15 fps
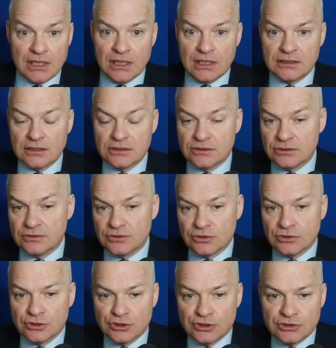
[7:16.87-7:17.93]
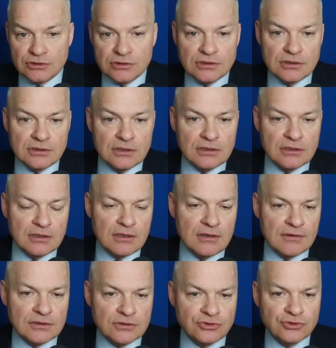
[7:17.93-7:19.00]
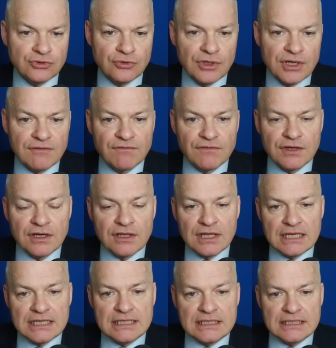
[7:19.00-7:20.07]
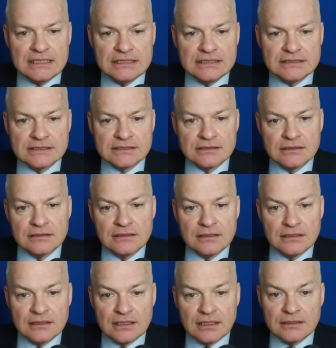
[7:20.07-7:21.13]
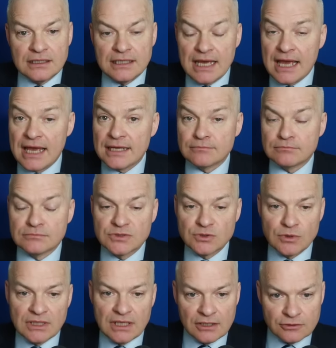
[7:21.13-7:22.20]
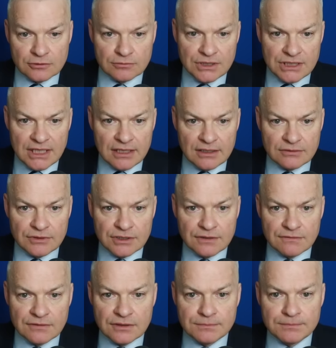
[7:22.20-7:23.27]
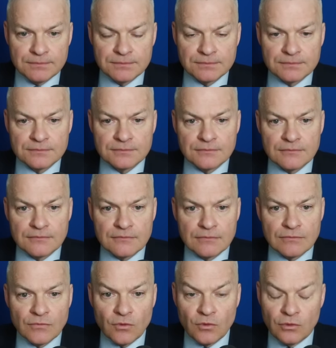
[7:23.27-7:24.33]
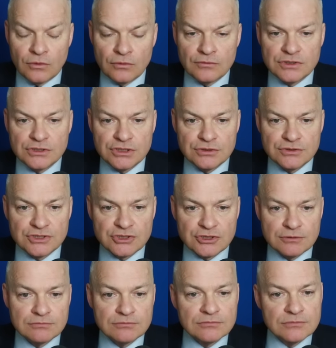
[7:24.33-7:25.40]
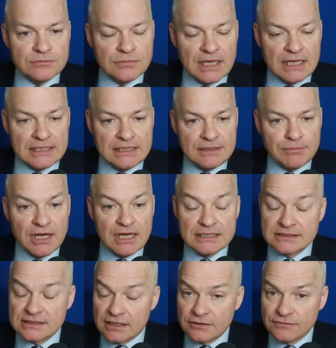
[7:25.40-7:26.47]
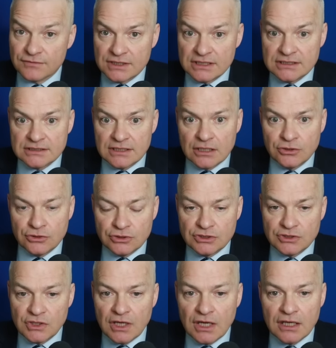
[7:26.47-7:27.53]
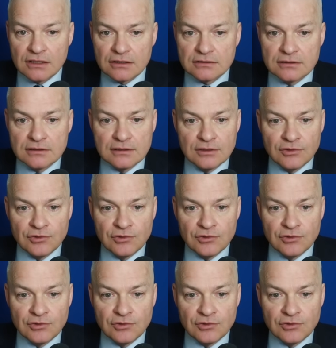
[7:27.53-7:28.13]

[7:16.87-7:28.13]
And I do dodge, drawing further E's. And the M's will help me get rid of them, or reduce them. An E by itself is a good tile.